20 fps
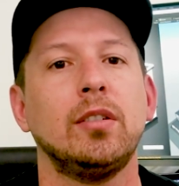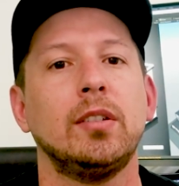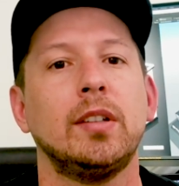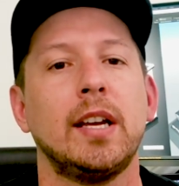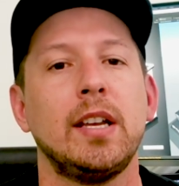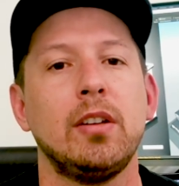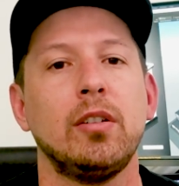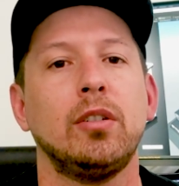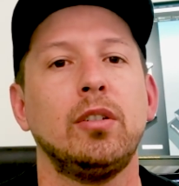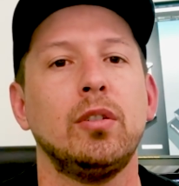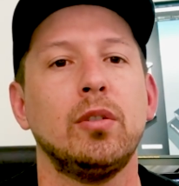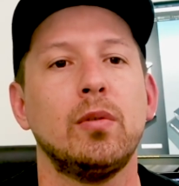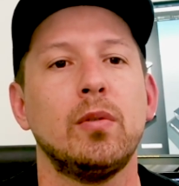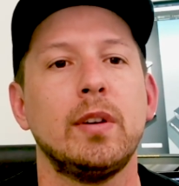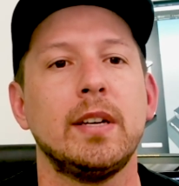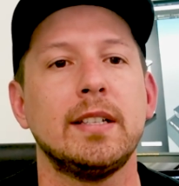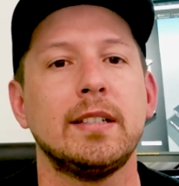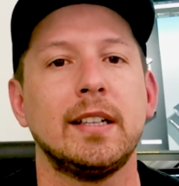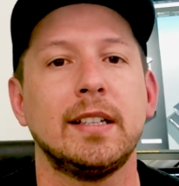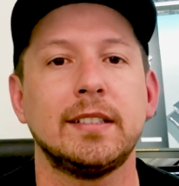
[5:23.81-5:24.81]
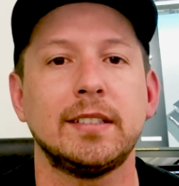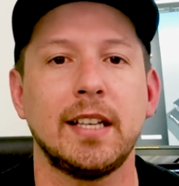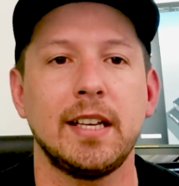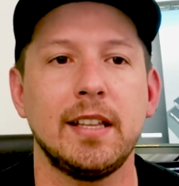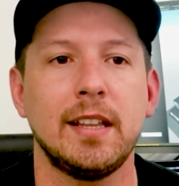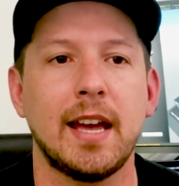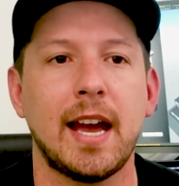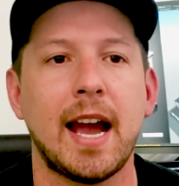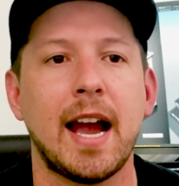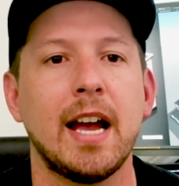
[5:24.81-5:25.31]
that you do is, let's
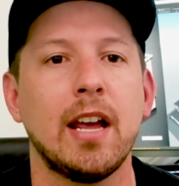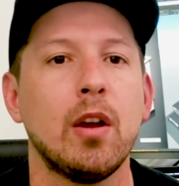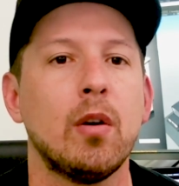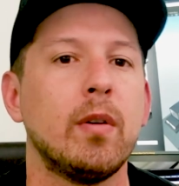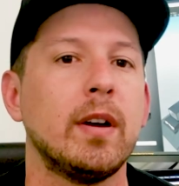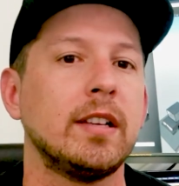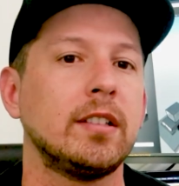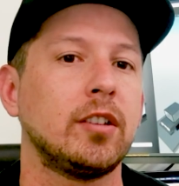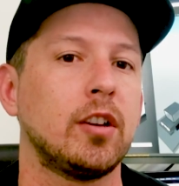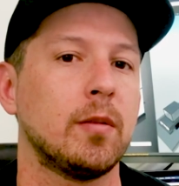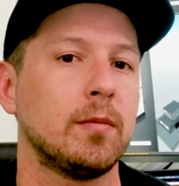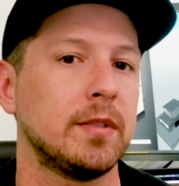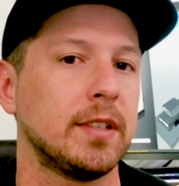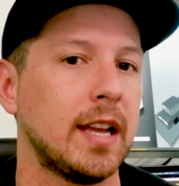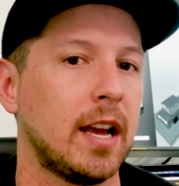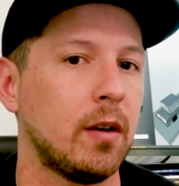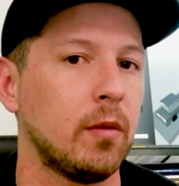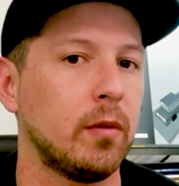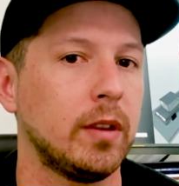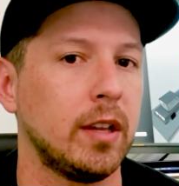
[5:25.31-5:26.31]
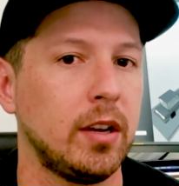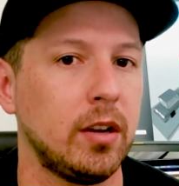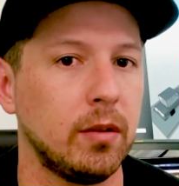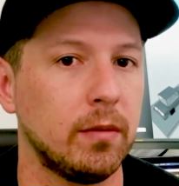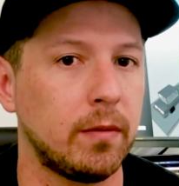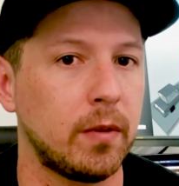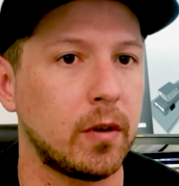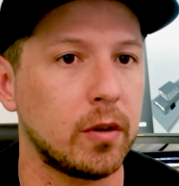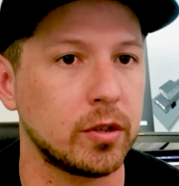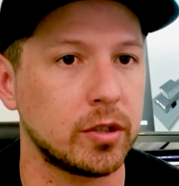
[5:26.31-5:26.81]
say that iOS comes out with a
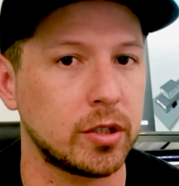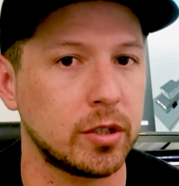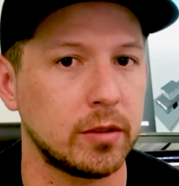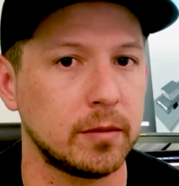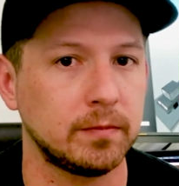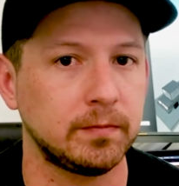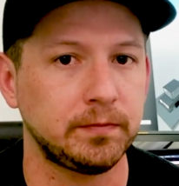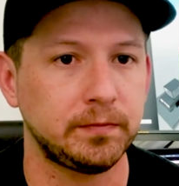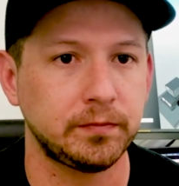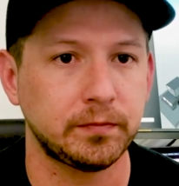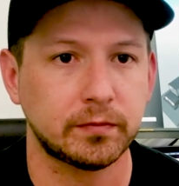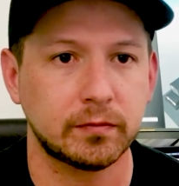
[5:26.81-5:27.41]
new version,